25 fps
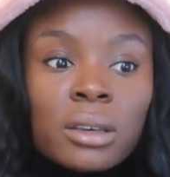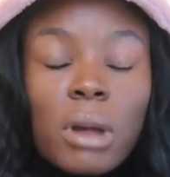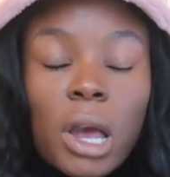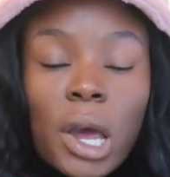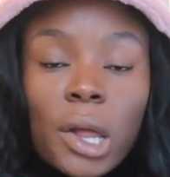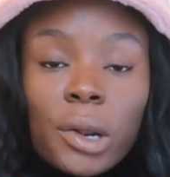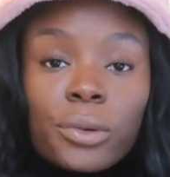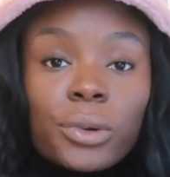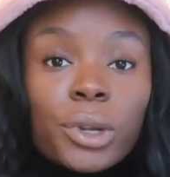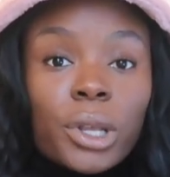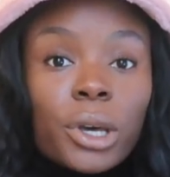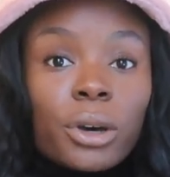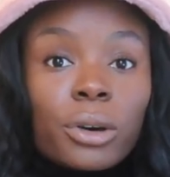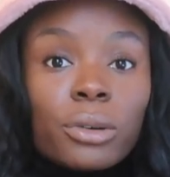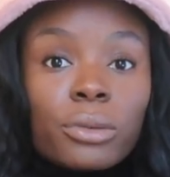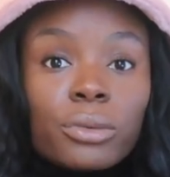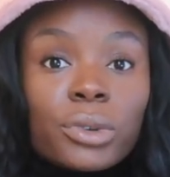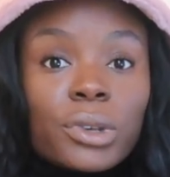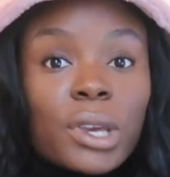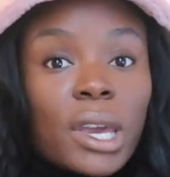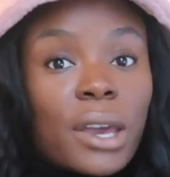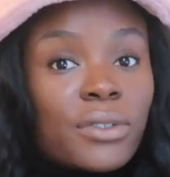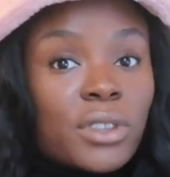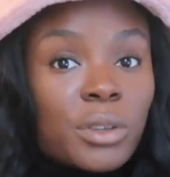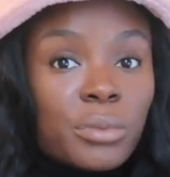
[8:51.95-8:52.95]
I don't know,
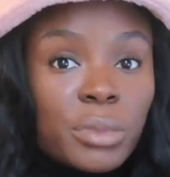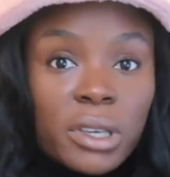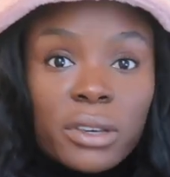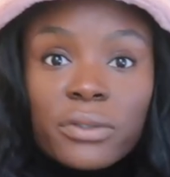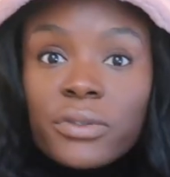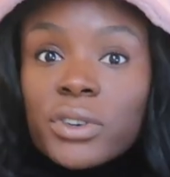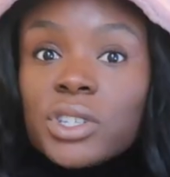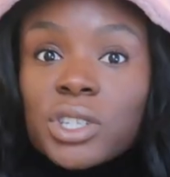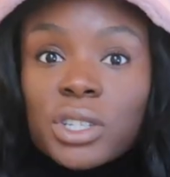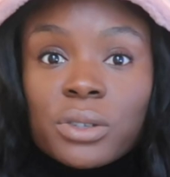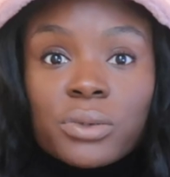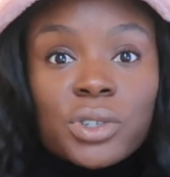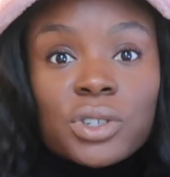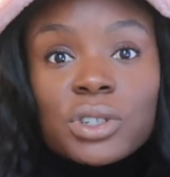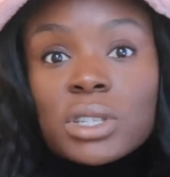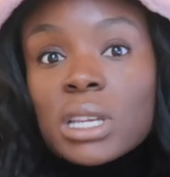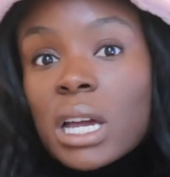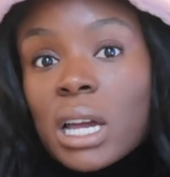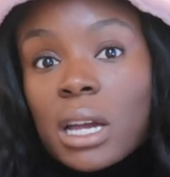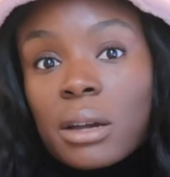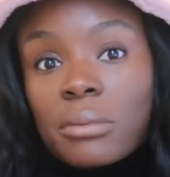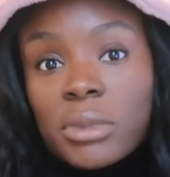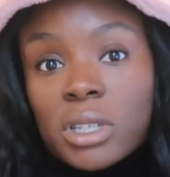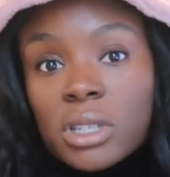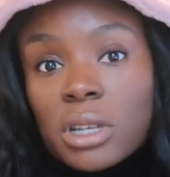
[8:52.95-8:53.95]
you have to be efficient with your time.